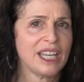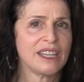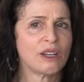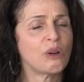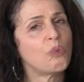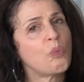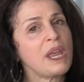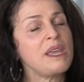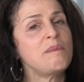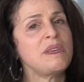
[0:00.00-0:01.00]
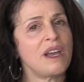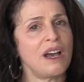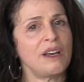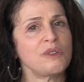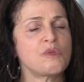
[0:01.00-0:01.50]
that go way
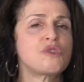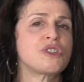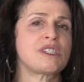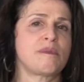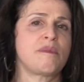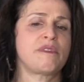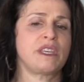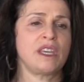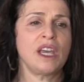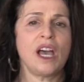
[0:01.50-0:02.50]
beyond just some of the